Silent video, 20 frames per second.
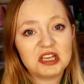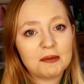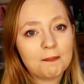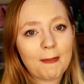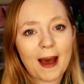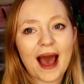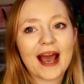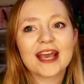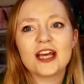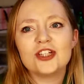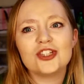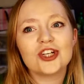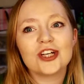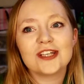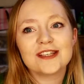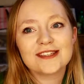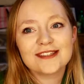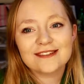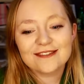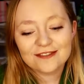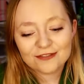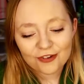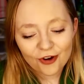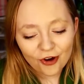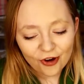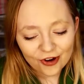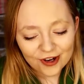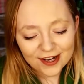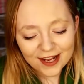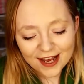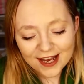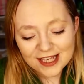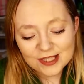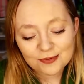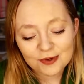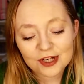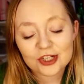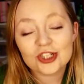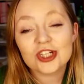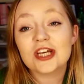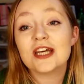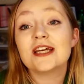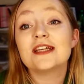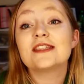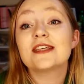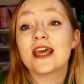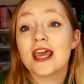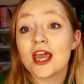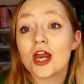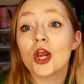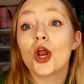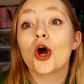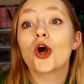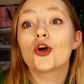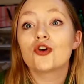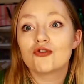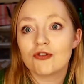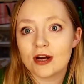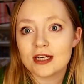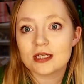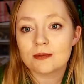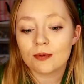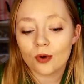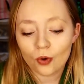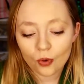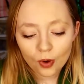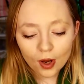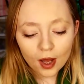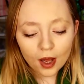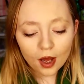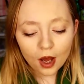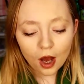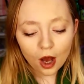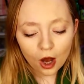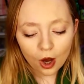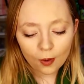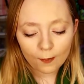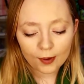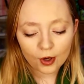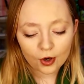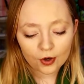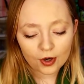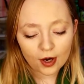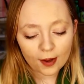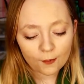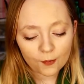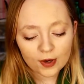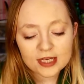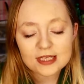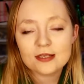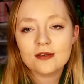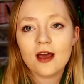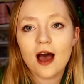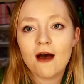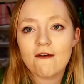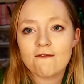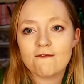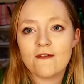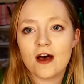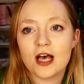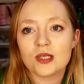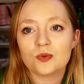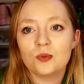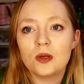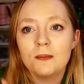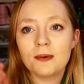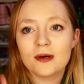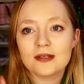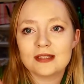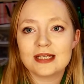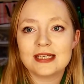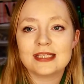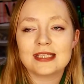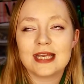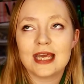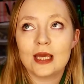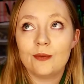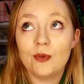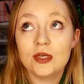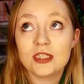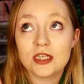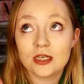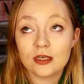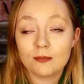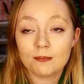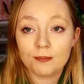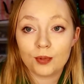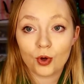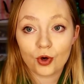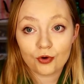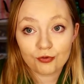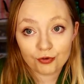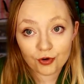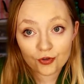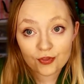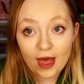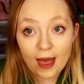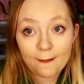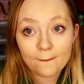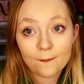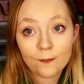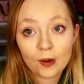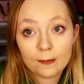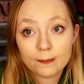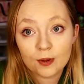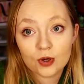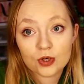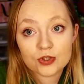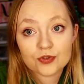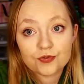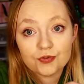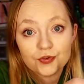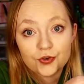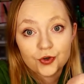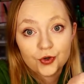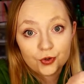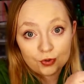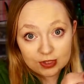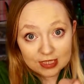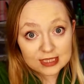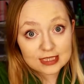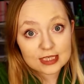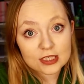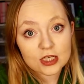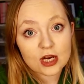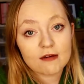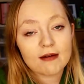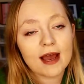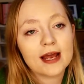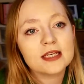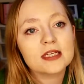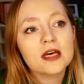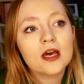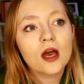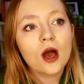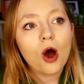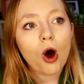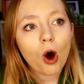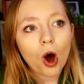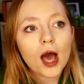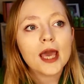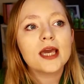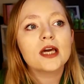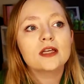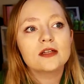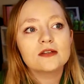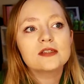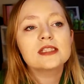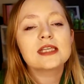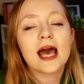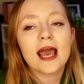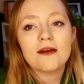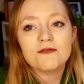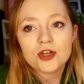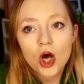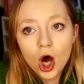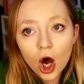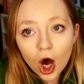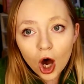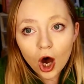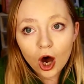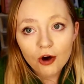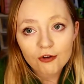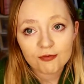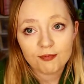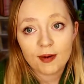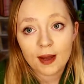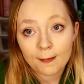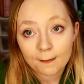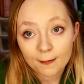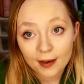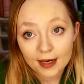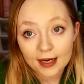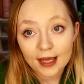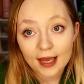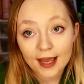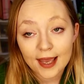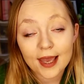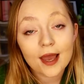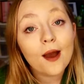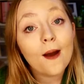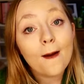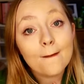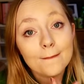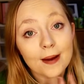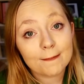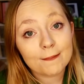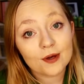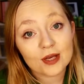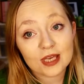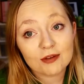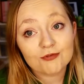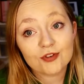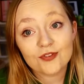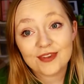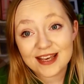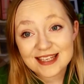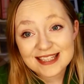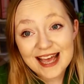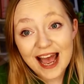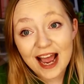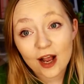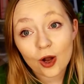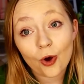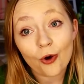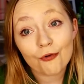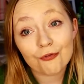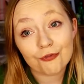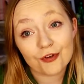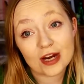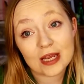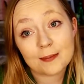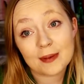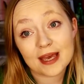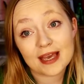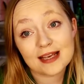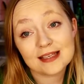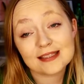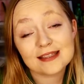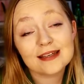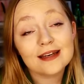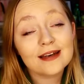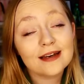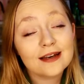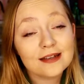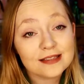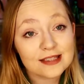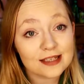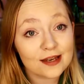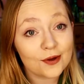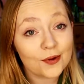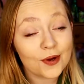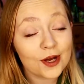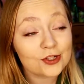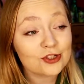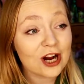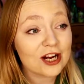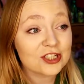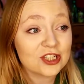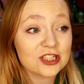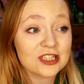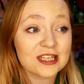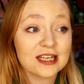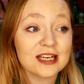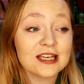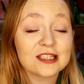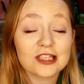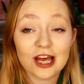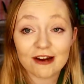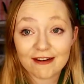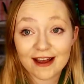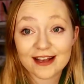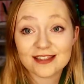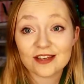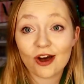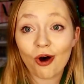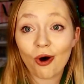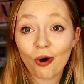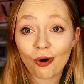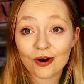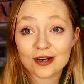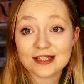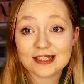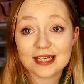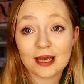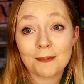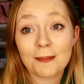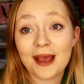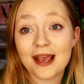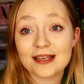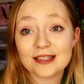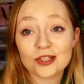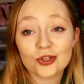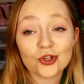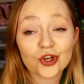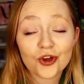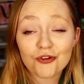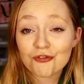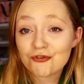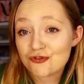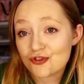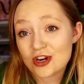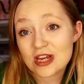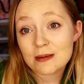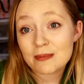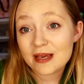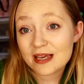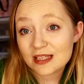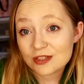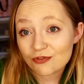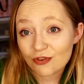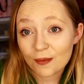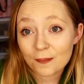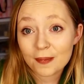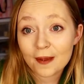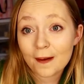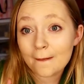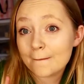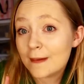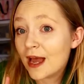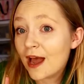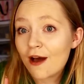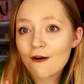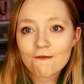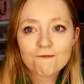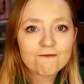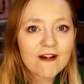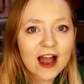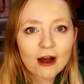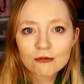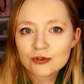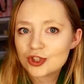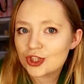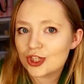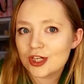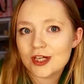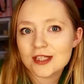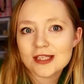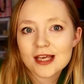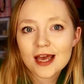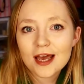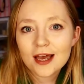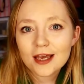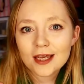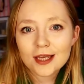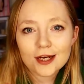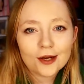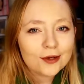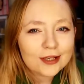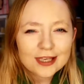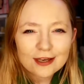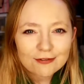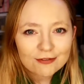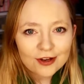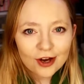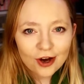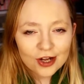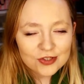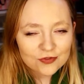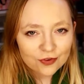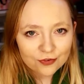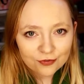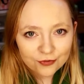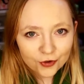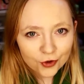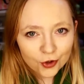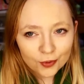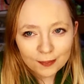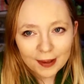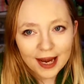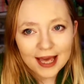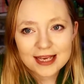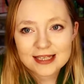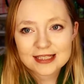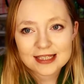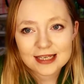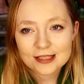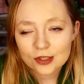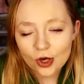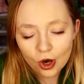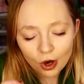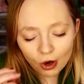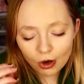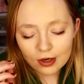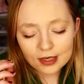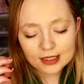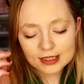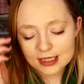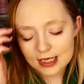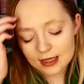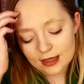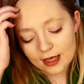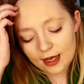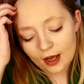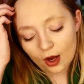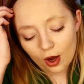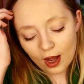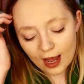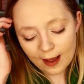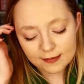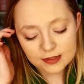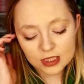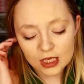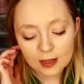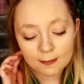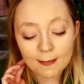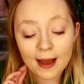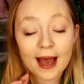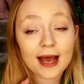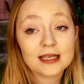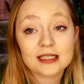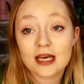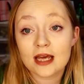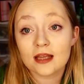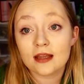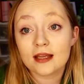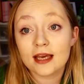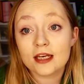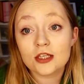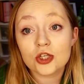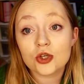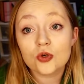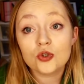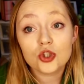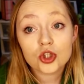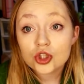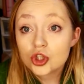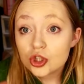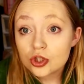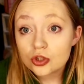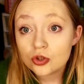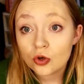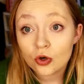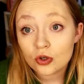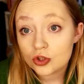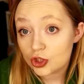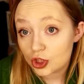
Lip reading: packages for holidays, which is incredible. Oh my god, like at first when we booked Disney, we didn't book through them, we booked through Disney Direct. I could have saved half my money by booking through these and got freebies. So Attraction Tickets Direct are honestly amazing. You get freebies from them, vouchers, you know, gift cards for food places. Honestly, they are absolutely mad, and they do not